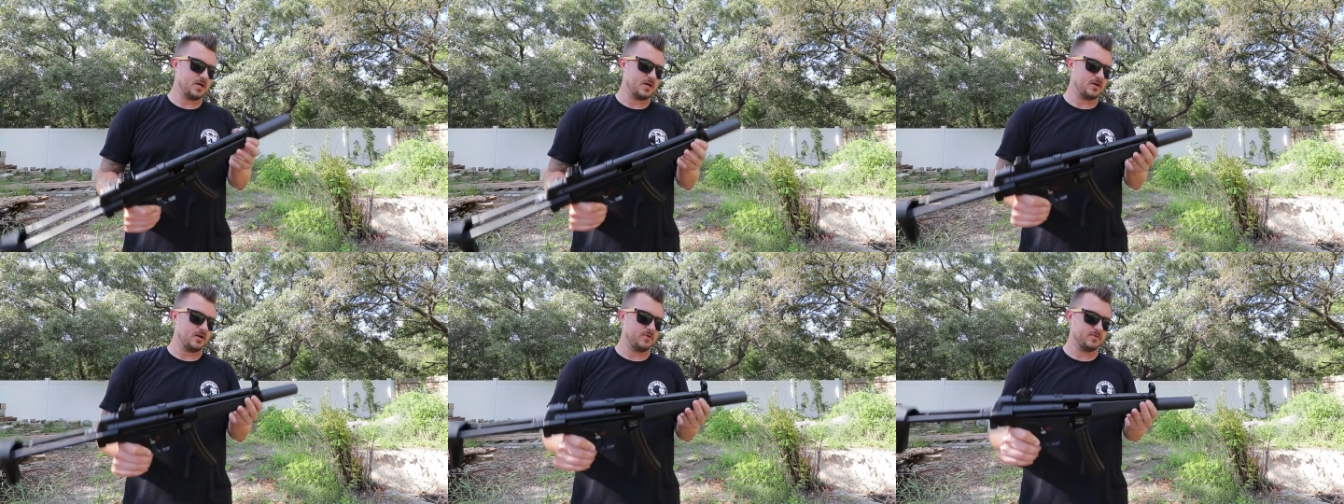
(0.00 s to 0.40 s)

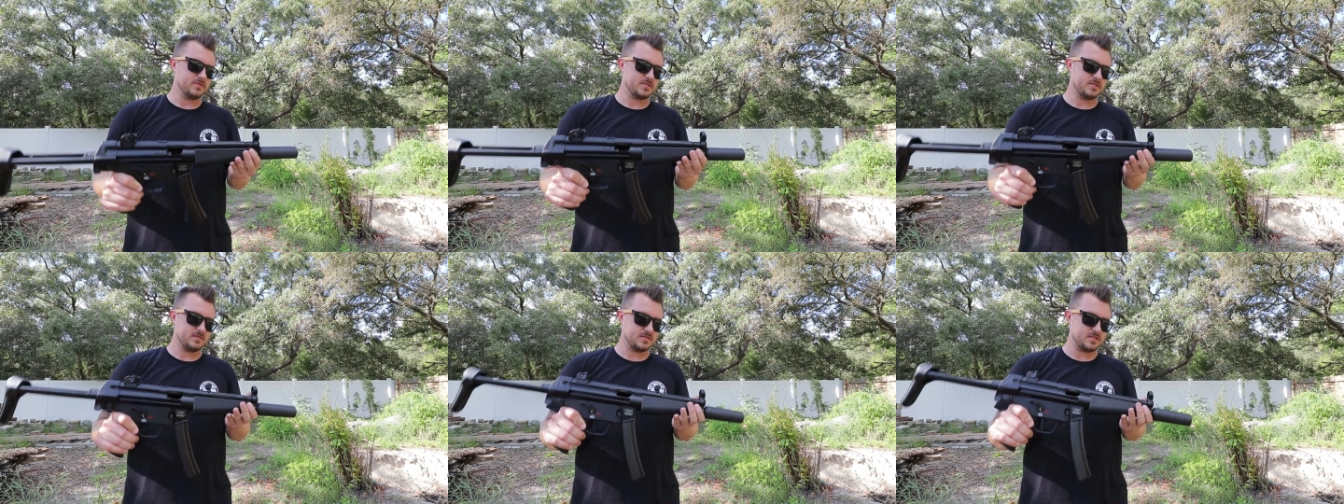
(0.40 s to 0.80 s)
I, I
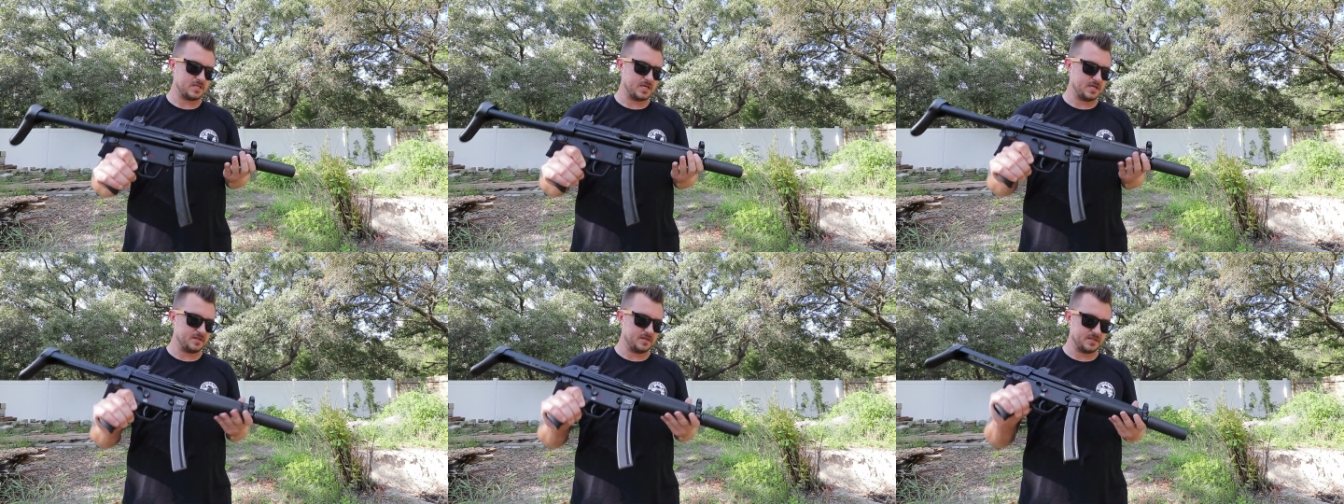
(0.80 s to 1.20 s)
would still
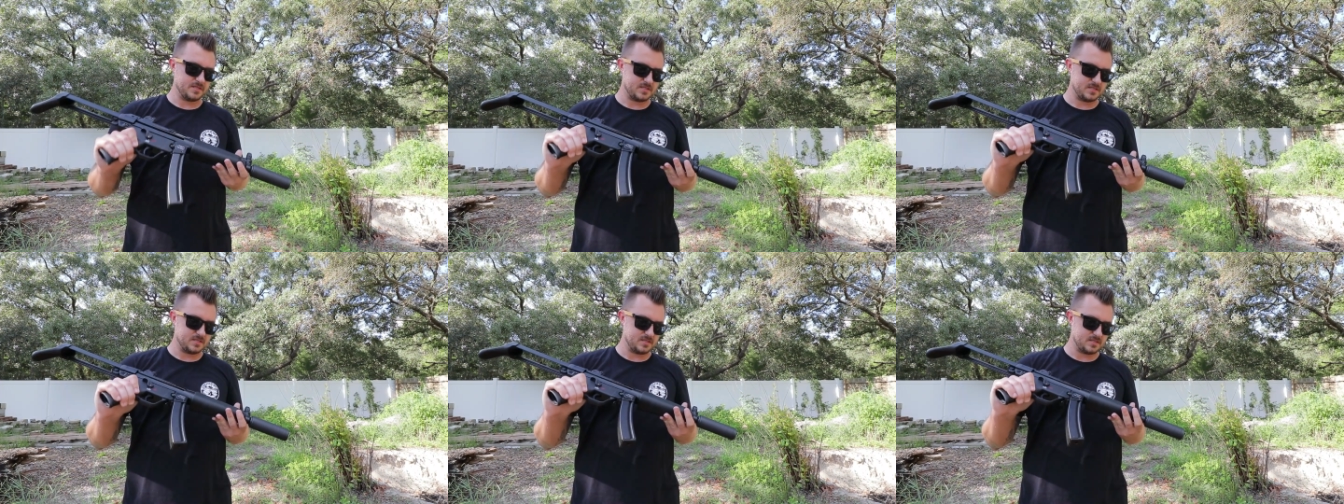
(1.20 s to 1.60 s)
say
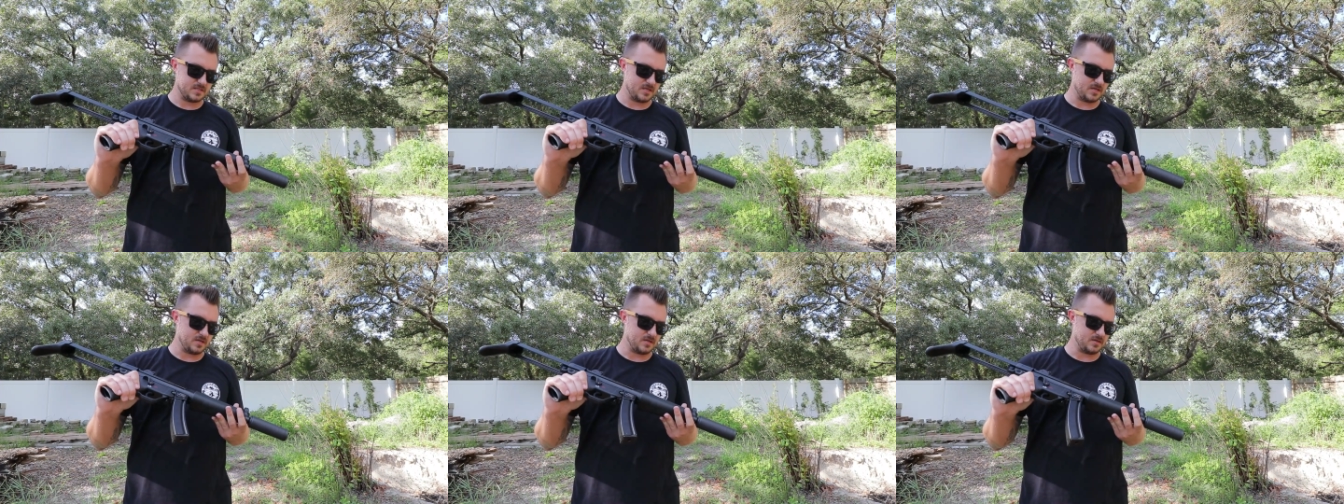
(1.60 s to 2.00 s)
this is,
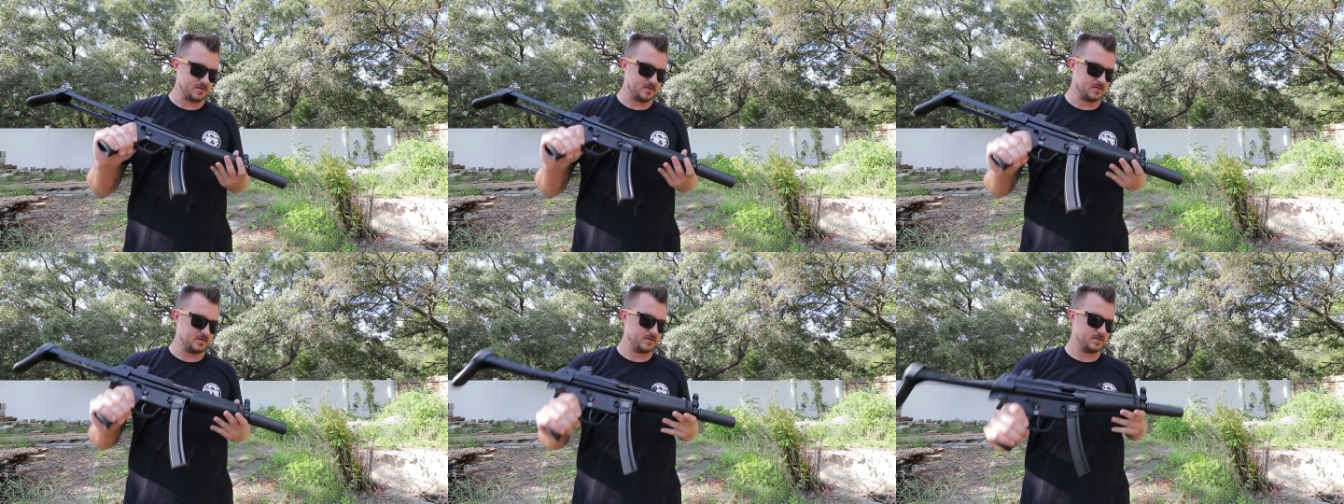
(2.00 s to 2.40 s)
uh,
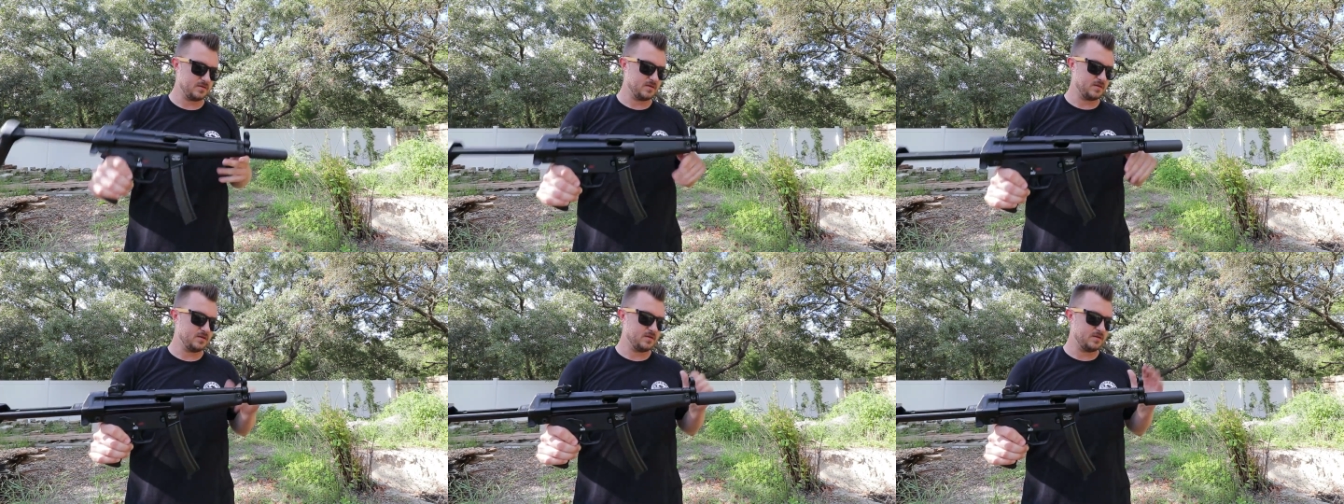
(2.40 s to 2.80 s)

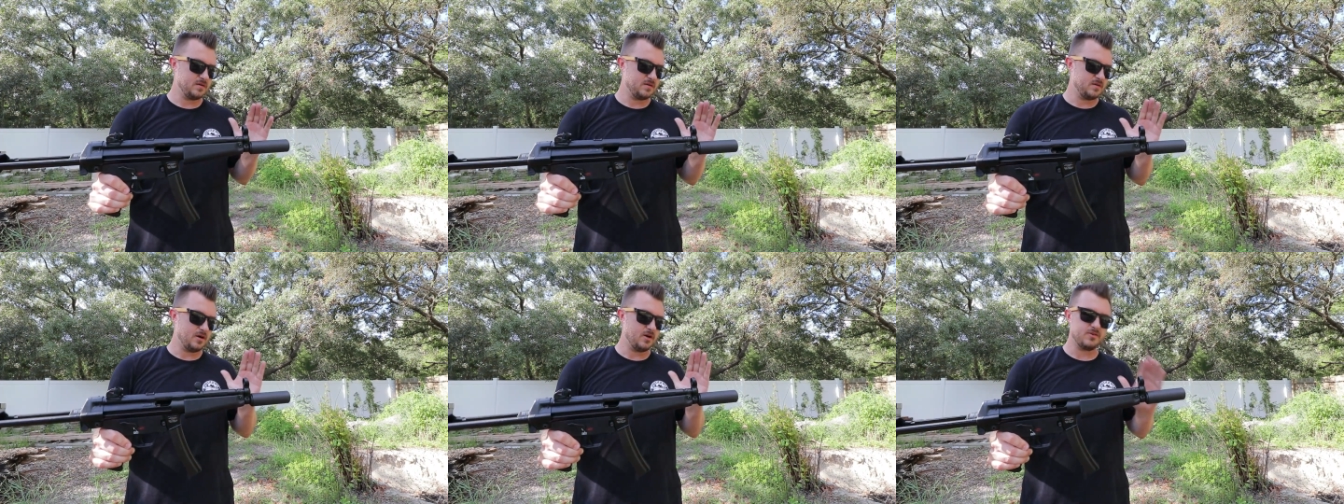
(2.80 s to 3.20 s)

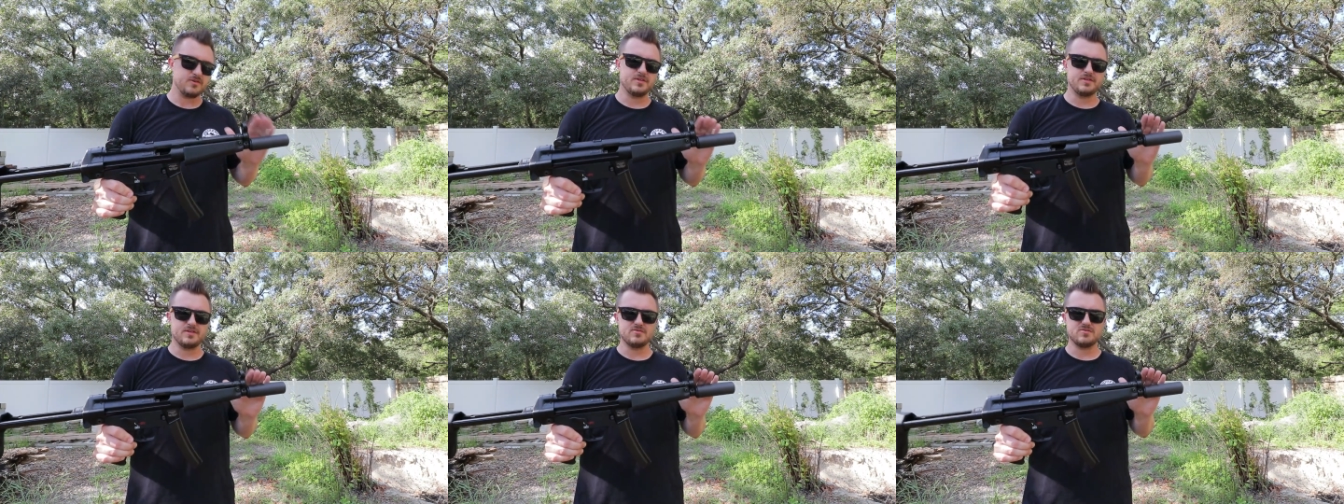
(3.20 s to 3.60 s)
other
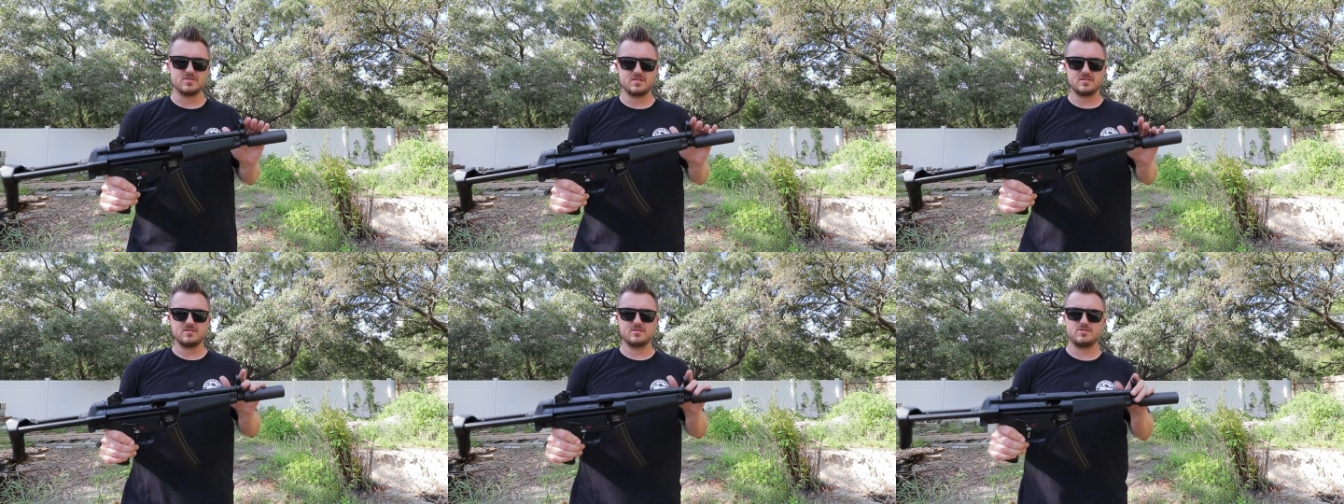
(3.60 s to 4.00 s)
than
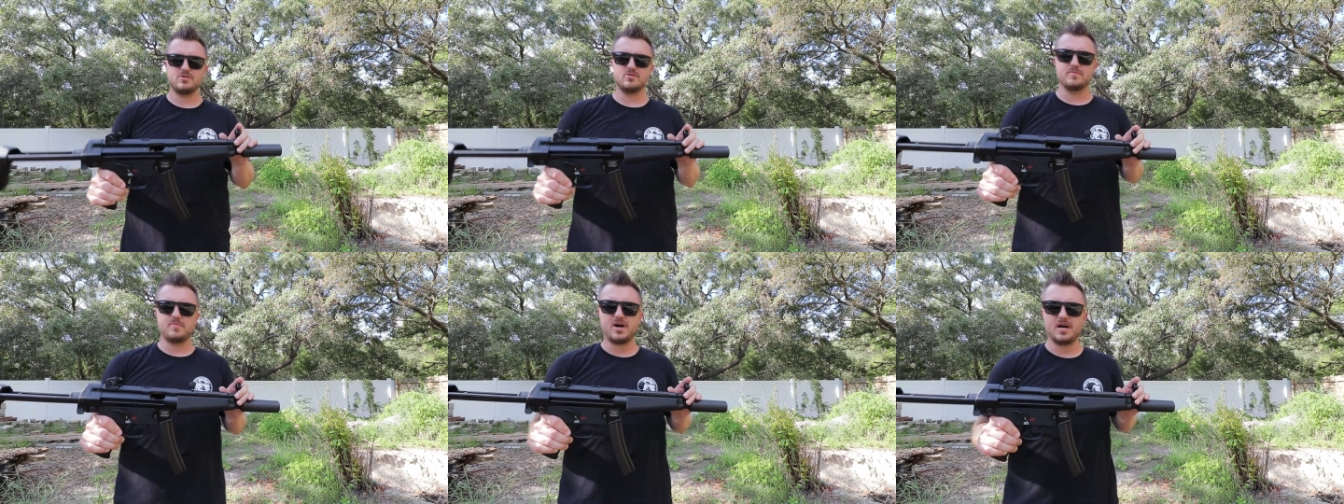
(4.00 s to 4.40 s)
those
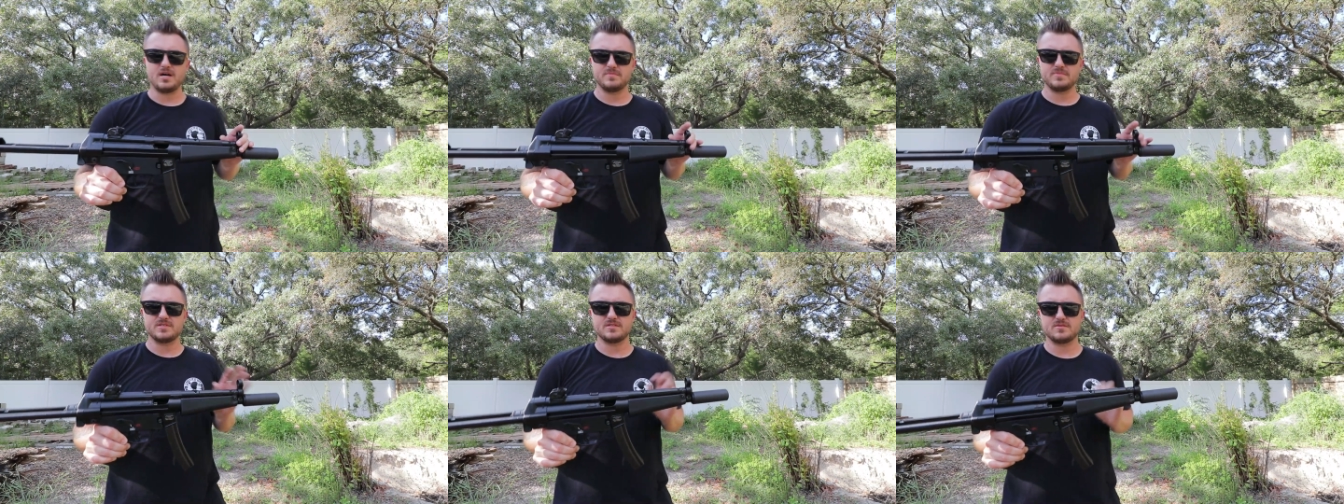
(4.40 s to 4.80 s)
two
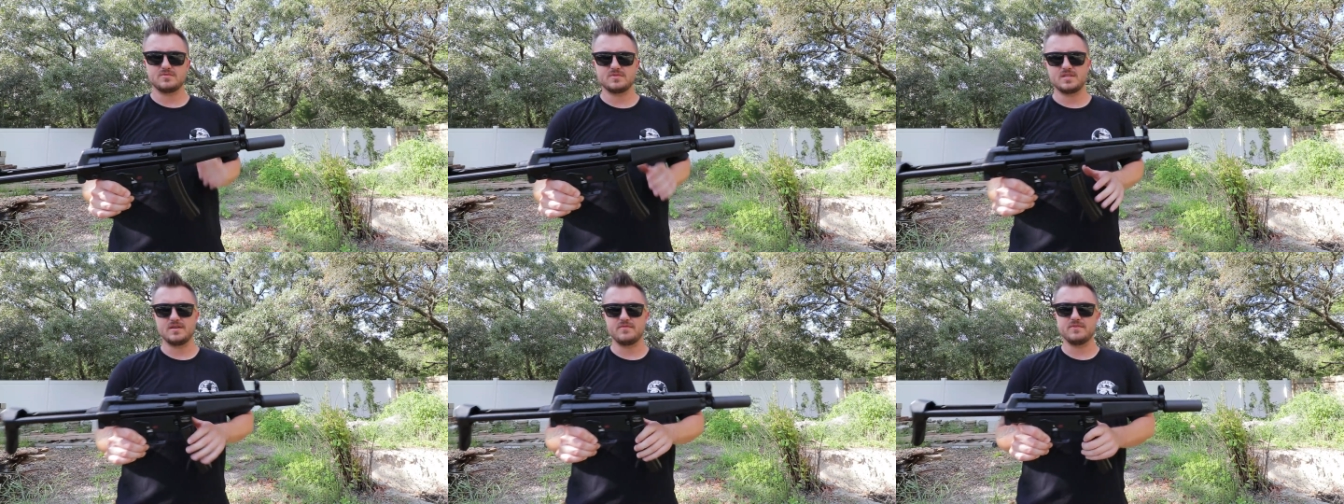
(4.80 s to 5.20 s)
pops, this
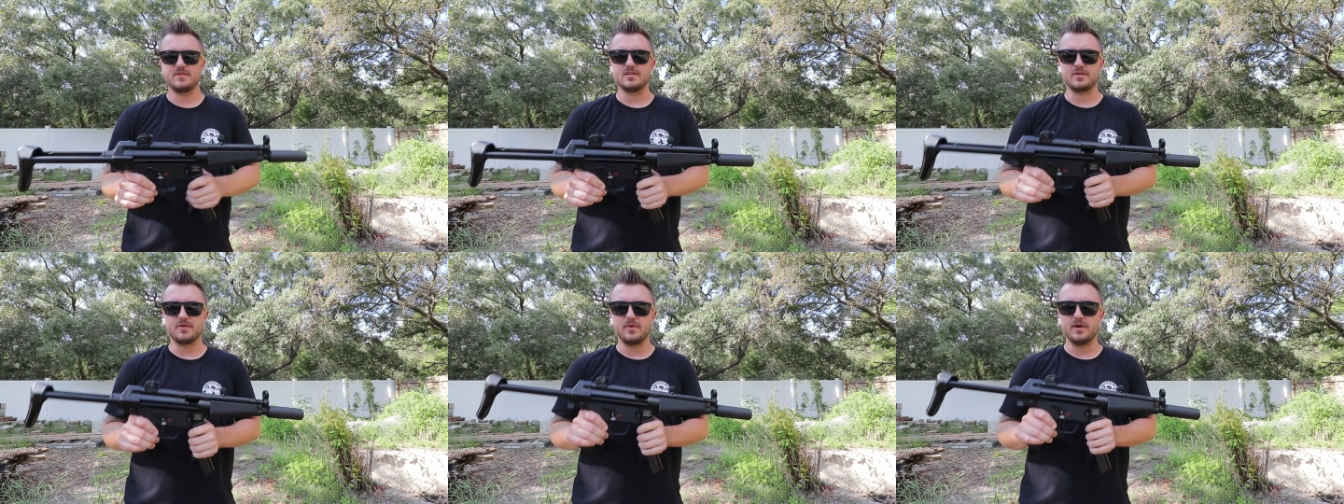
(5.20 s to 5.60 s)
was
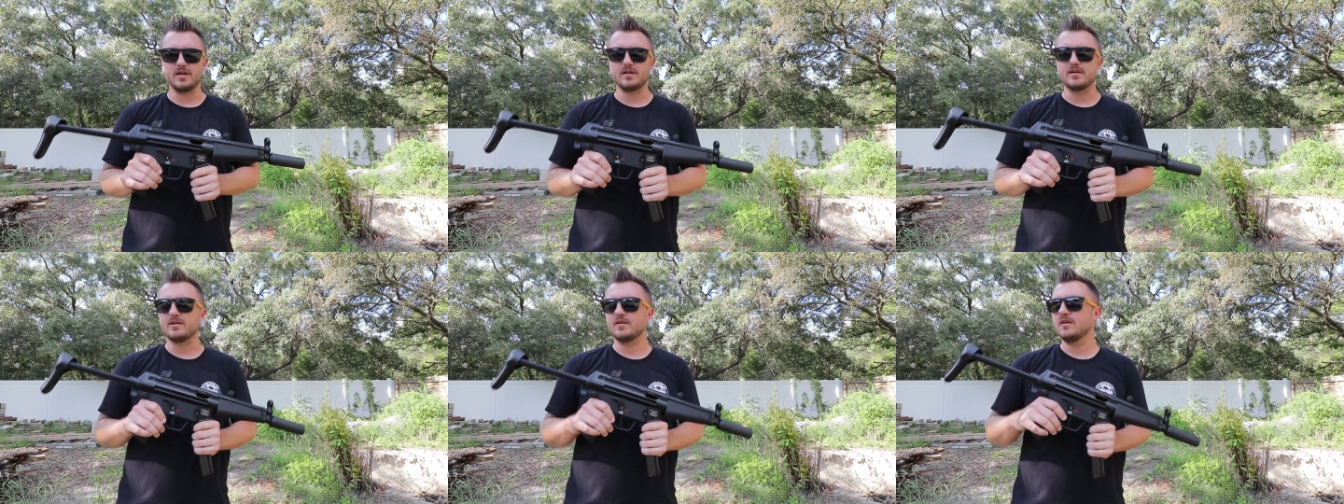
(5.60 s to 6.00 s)
definitely
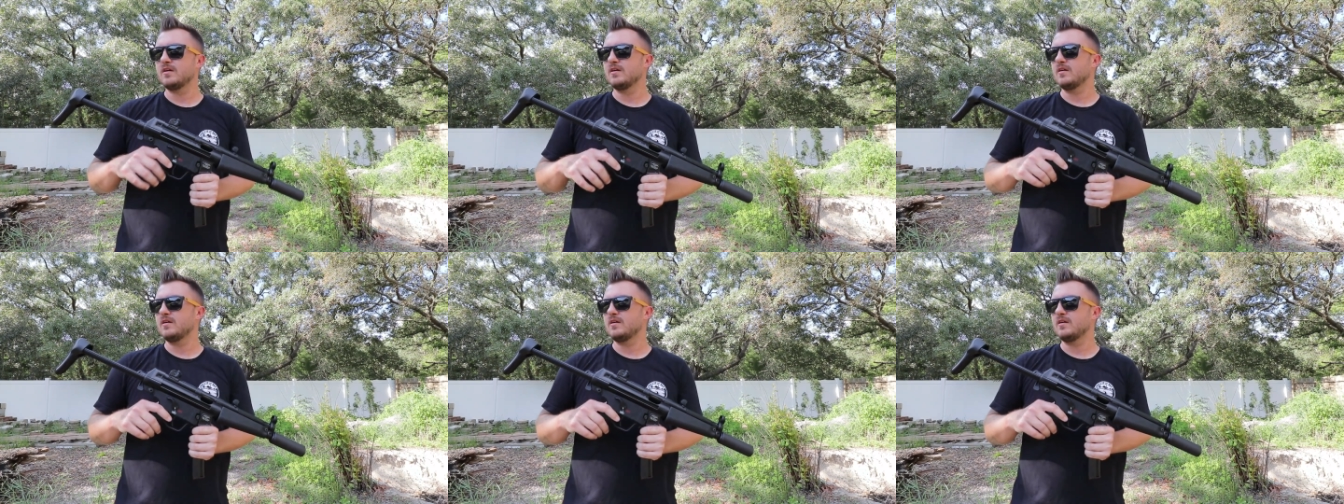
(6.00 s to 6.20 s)
quieter.